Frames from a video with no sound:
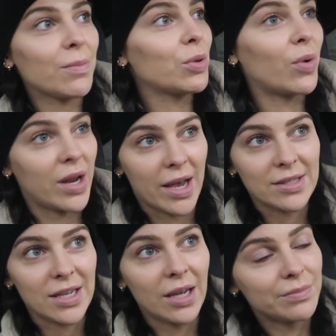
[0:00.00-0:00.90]
up the one
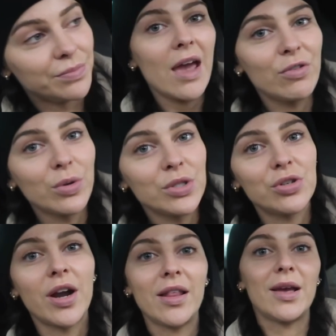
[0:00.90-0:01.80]
exit. Everyone's
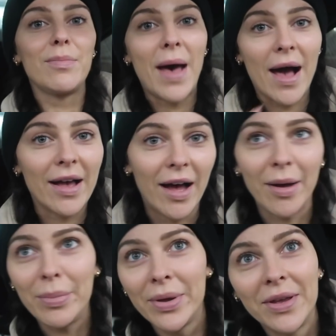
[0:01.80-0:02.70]
trying to like back
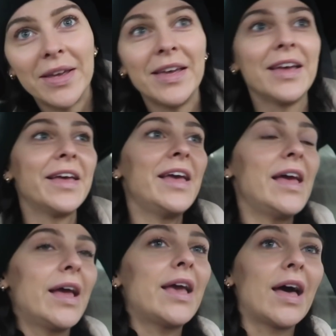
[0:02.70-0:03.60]
up
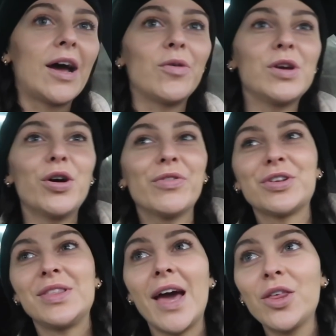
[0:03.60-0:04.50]
and get out. We go over
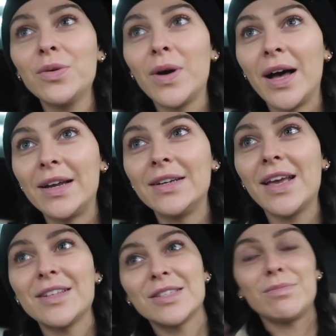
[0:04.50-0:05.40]
to the other one
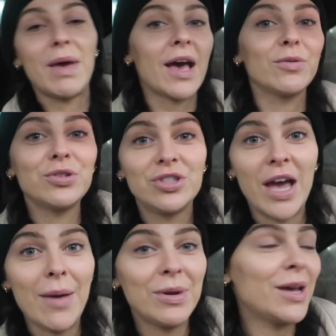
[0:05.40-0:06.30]
and some man was
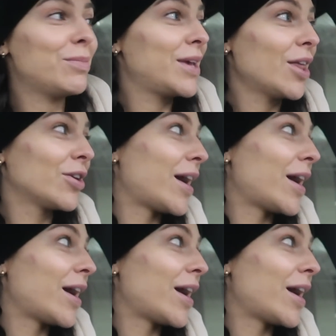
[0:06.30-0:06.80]
jamming up the other